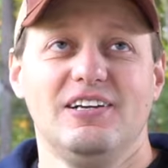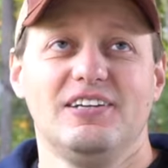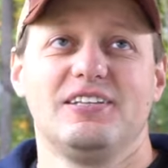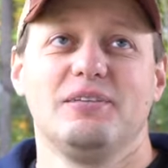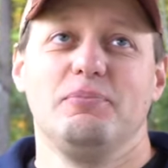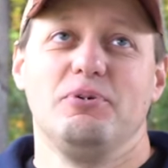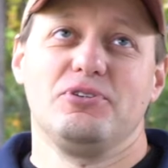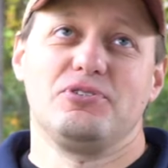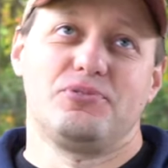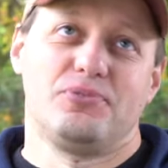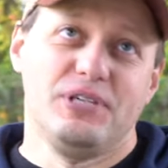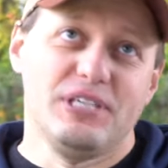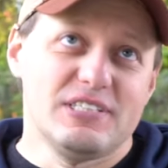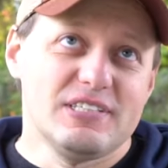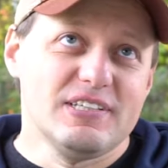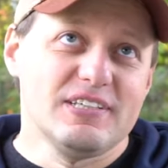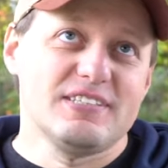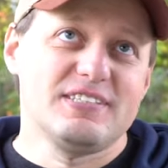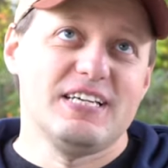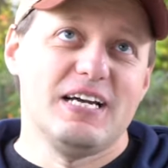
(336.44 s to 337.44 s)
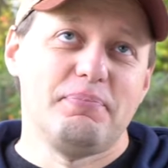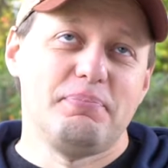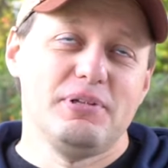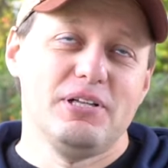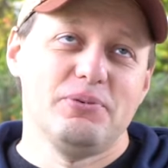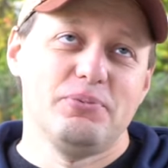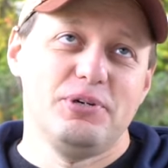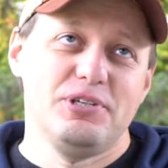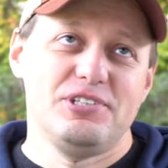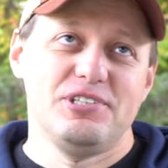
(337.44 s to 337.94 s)
the most recent
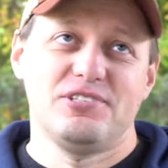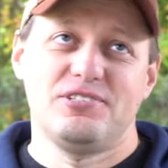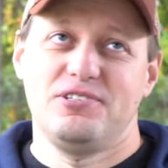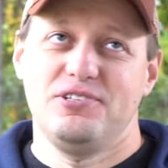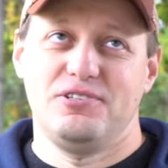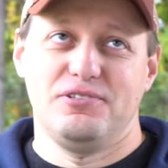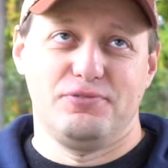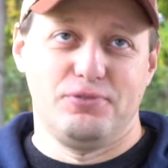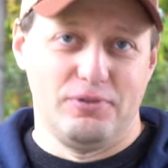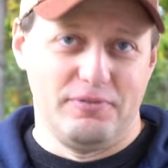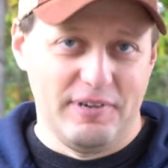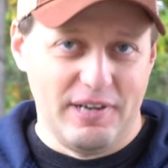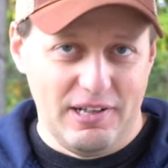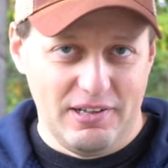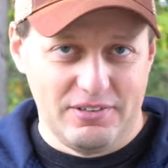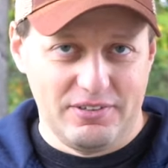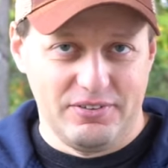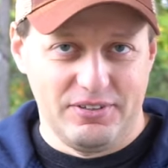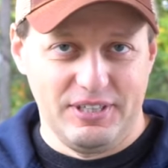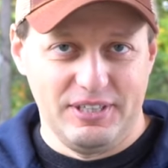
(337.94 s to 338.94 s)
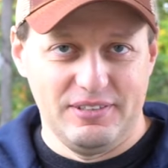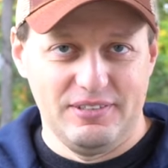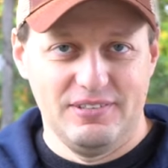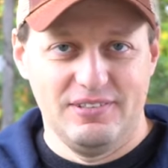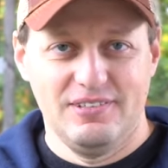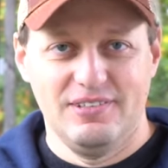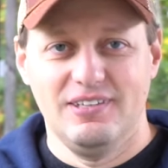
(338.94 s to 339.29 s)
example of which is 224 Valkyrie.